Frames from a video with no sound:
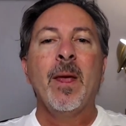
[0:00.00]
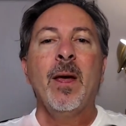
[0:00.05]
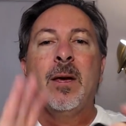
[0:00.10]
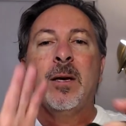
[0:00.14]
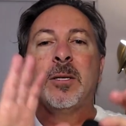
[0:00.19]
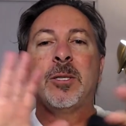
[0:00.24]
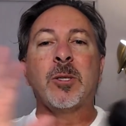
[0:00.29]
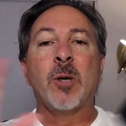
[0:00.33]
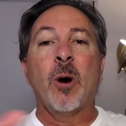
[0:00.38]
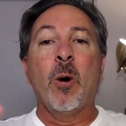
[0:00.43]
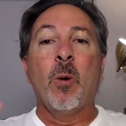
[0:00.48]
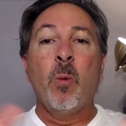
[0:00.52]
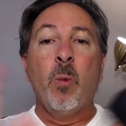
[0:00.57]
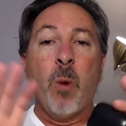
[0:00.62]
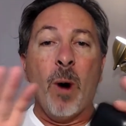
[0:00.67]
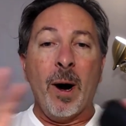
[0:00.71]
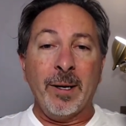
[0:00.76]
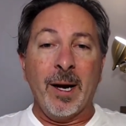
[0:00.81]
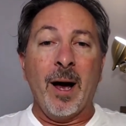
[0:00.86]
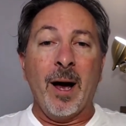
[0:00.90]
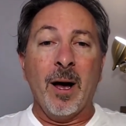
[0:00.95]
So
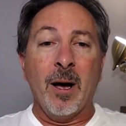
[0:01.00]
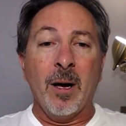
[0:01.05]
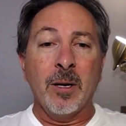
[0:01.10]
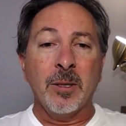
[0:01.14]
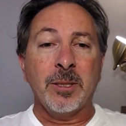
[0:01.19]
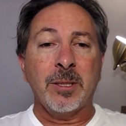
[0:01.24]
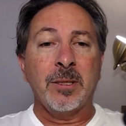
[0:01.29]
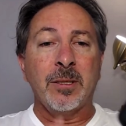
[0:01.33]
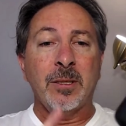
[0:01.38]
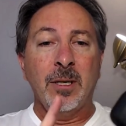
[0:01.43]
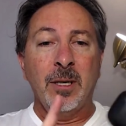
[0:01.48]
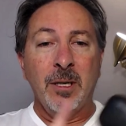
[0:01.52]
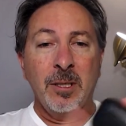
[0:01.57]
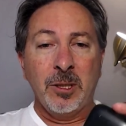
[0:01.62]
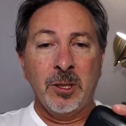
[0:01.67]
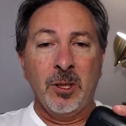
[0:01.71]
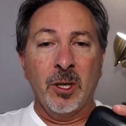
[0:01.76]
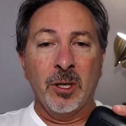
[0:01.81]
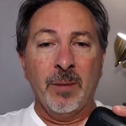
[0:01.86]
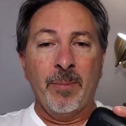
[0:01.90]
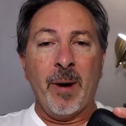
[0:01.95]
what else is
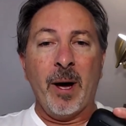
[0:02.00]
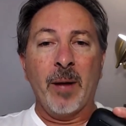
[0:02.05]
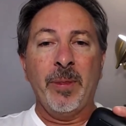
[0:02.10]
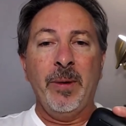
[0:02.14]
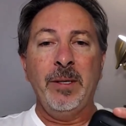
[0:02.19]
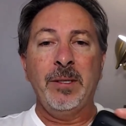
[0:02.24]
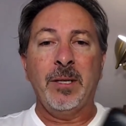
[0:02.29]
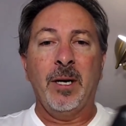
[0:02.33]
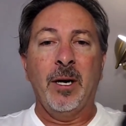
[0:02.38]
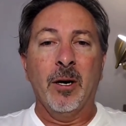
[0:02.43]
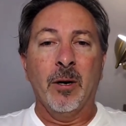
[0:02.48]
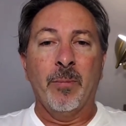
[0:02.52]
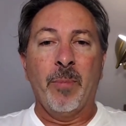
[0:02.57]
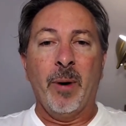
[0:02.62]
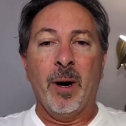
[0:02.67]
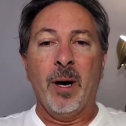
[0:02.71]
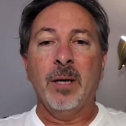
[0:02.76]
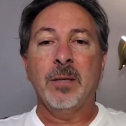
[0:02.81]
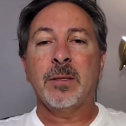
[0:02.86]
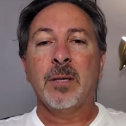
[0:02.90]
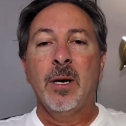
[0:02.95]
good about these
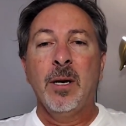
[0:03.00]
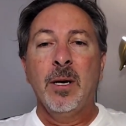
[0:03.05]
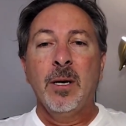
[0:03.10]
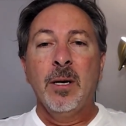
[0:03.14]
earbuds?